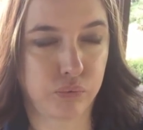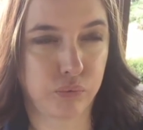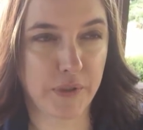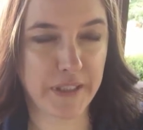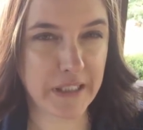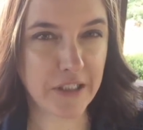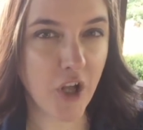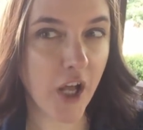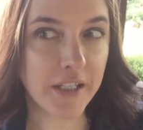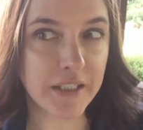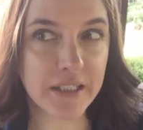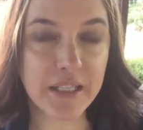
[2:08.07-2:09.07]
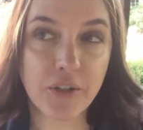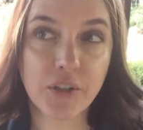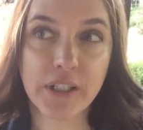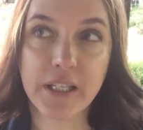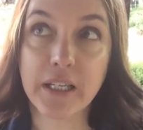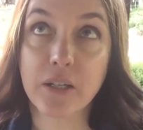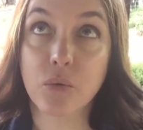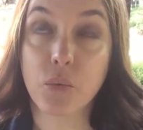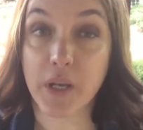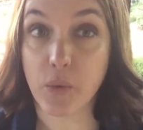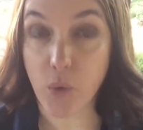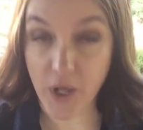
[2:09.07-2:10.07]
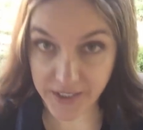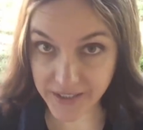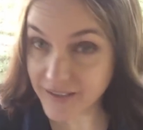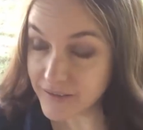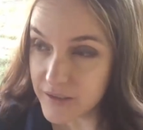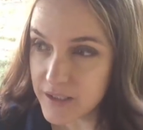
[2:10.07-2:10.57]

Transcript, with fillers: well, this is not necessarily what I wanted.